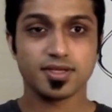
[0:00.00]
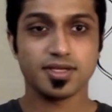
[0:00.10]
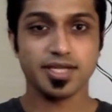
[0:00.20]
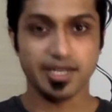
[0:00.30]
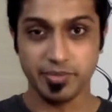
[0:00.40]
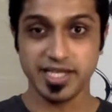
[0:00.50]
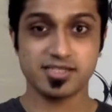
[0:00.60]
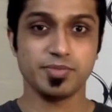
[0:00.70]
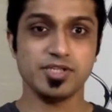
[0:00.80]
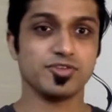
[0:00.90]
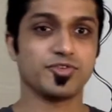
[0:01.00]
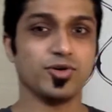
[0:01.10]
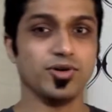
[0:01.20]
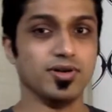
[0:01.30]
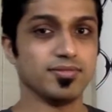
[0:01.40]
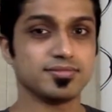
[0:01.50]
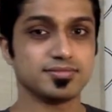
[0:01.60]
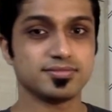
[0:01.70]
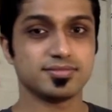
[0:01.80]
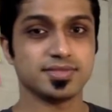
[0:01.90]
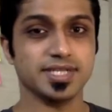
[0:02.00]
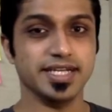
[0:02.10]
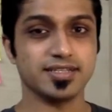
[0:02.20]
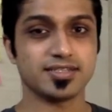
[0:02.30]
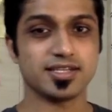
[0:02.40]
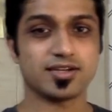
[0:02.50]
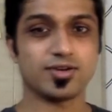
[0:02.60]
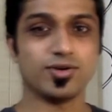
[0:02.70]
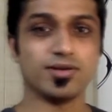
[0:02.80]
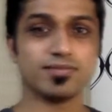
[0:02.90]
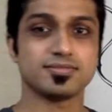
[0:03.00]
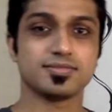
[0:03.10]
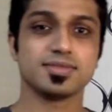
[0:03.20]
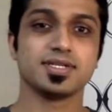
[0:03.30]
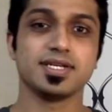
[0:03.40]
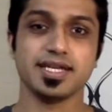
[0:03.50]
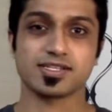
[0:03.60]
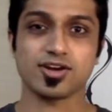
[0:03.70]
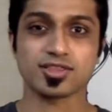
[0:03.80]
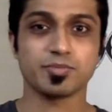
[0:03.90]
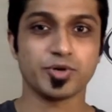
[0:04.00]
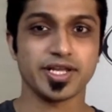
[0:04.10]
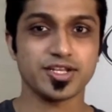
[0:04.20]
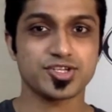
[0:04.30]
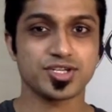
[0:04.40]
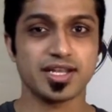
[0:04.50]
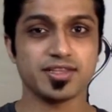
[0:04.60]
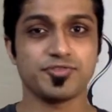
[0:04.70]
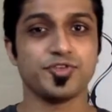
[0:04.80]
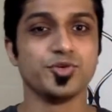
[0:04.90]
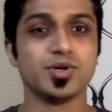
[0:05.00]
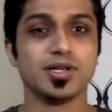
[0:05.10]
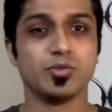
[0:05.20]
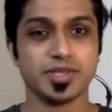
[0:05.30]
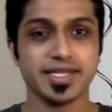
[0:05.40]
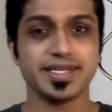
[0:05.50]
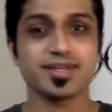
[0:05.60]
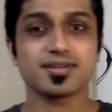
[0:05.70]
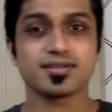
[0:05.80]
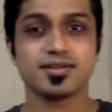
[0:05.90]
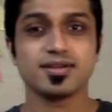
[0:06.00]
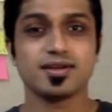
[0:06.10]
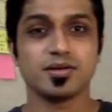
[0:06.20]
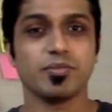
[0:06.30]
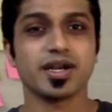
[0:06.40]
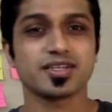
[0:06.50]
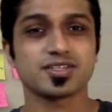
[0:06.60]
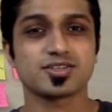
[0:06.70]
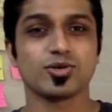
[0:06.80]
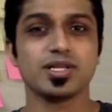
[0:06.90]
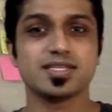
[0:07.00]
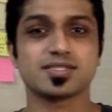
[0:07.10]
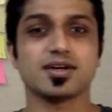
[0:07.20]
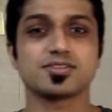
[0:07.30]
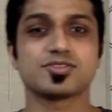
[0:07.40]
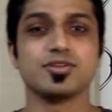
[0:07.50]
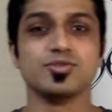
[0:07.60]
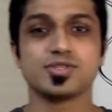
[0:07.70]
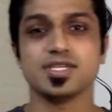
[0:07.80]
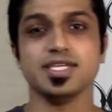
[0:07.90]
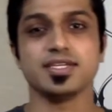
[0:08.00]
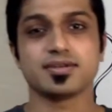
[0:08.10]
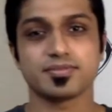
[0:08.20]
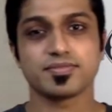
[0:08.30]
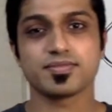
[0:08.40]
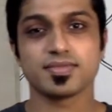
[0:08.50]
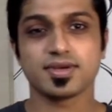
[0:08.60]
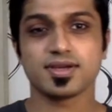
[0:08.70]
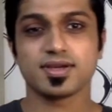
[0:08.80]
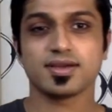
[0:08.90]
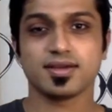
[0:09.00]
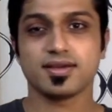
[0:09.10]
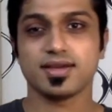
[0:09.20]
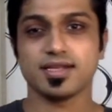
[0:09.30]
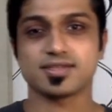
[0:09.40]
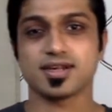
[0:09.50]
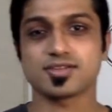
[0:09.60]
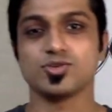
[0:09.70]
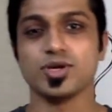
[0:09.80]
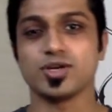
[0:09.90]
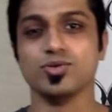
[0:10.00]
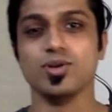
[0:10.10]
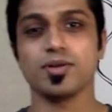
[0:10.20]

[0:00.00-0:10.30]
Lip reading: It remains a piece of coal. It is still coal. It's got the potential and the fuel within it, but it slowly starts to lose heat and starts going cool.